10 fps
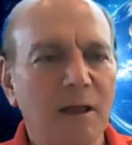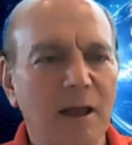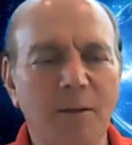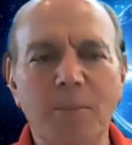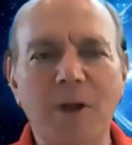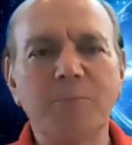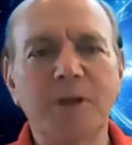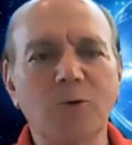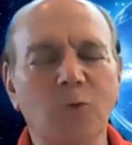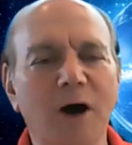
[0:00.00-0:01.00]

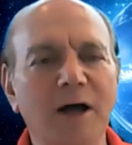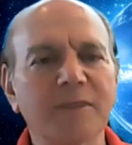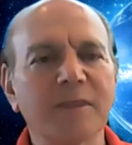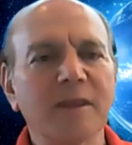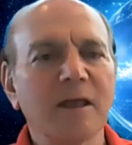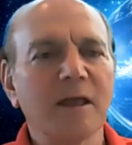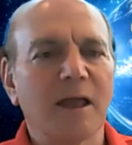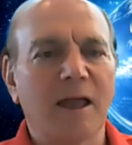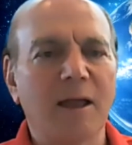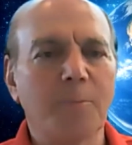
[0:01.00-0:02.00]
maybe one
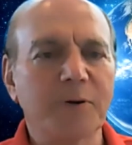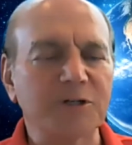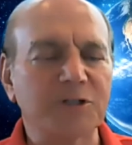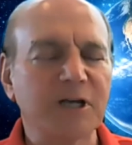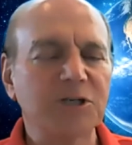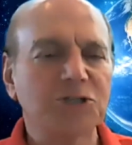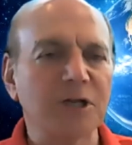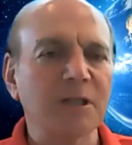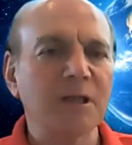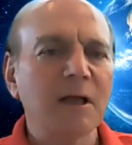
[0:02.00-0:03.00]
per
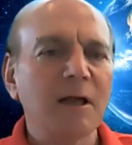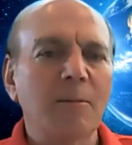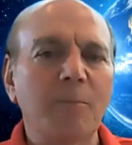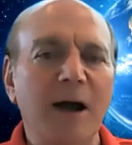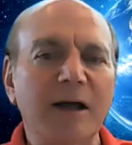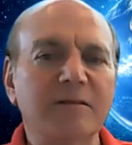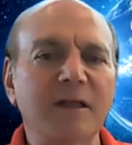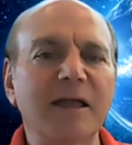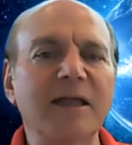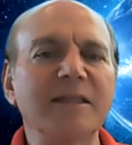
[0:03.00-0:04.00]
session, but
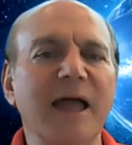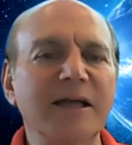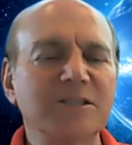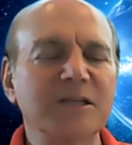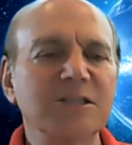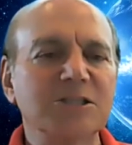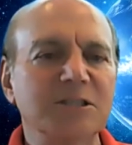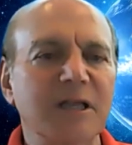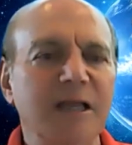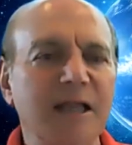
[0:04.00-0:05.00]
in
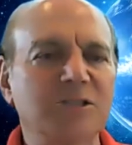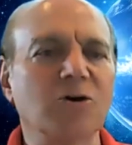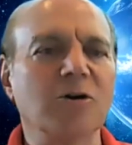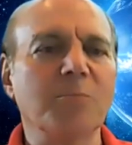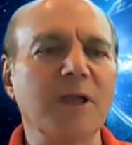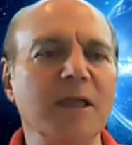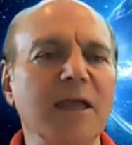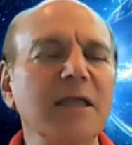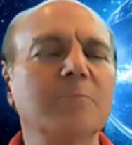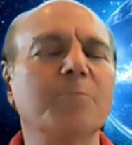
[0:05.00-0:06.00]
essence, it's going to be
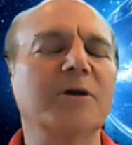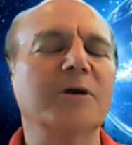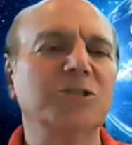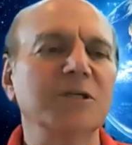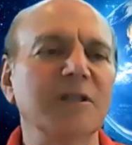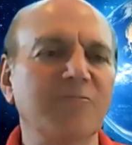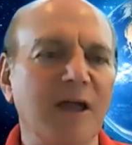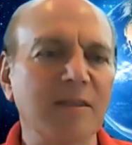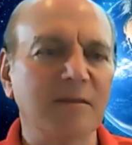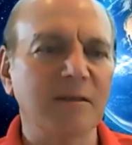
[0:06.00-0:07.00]
in-person
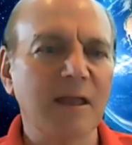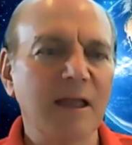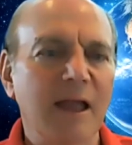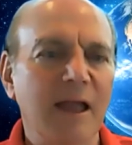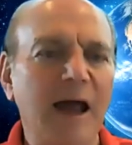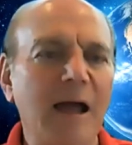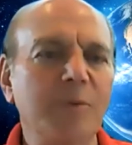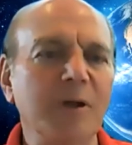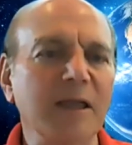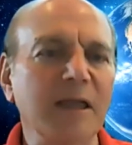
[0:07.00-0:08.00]
event. And I
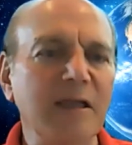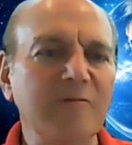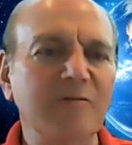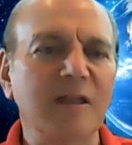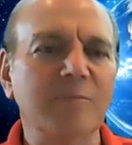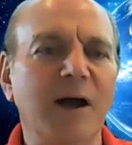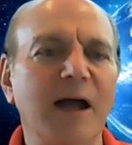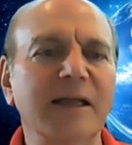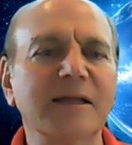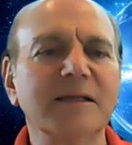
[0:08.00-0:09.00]
believe that
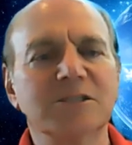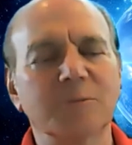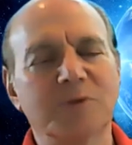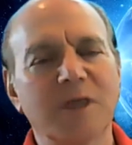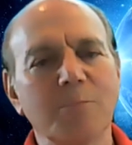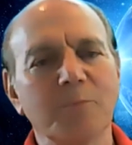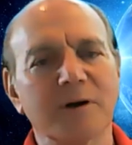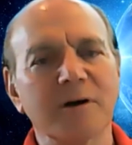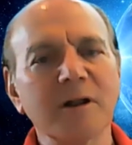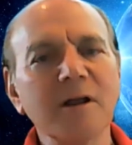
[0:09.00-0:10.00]
by
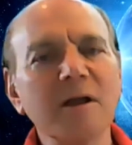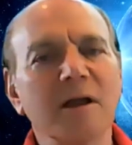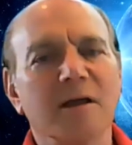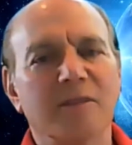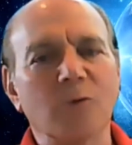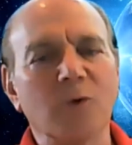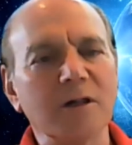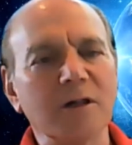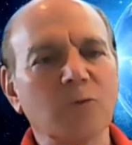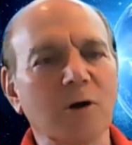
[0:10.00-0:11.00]
September, the
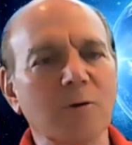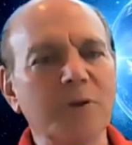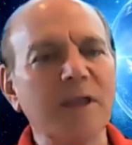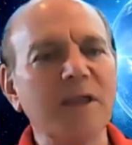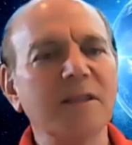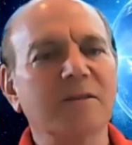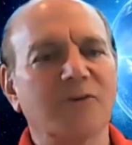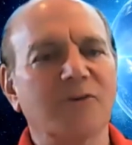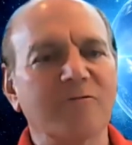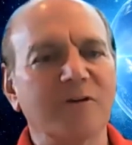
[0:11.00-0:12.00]
world will be
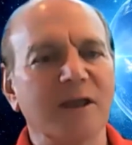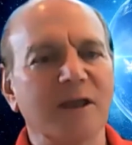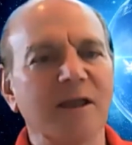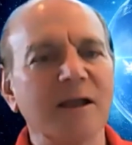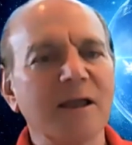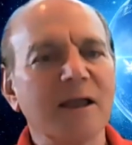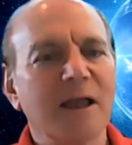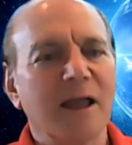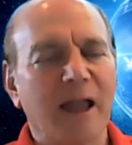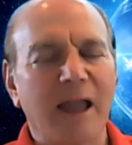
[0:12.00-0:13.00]
traveling
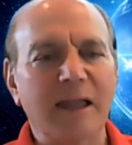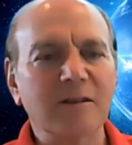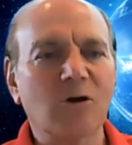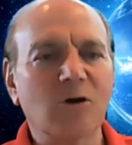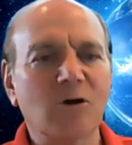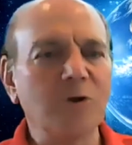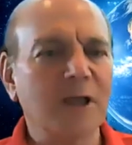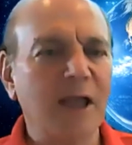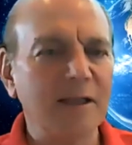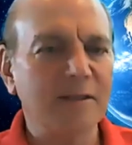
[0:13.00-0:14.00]
and
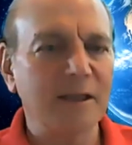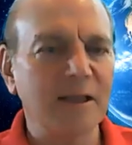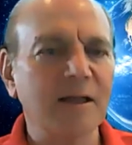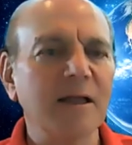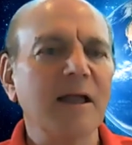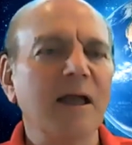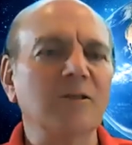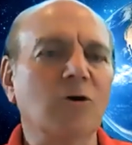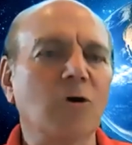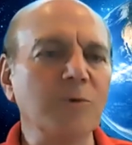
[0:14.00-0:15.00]
communicating
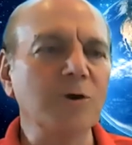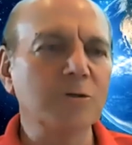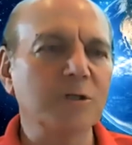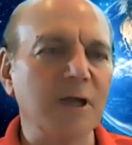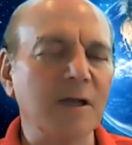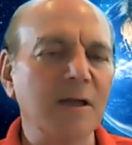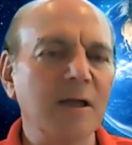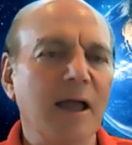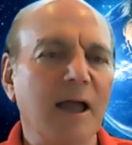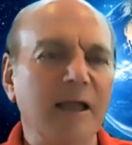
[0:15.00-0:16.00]
and commuting
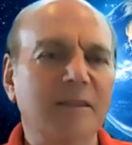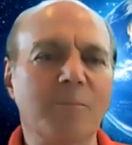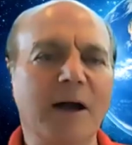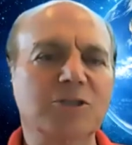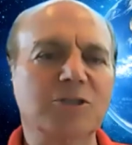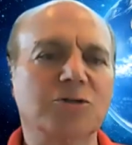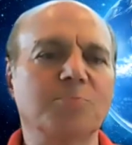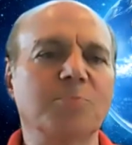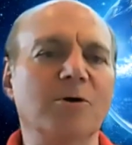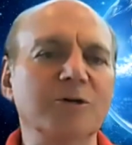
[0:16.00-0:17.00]
at a much
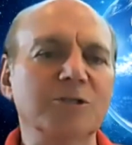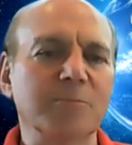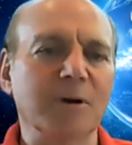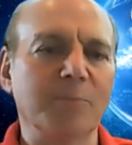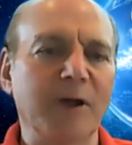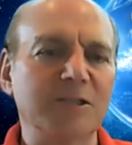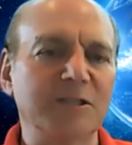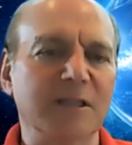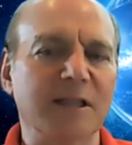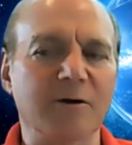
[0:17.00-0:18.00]
more reasonable pace
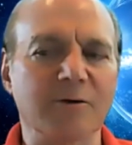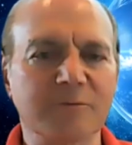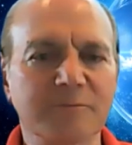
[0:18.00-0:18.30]
than now.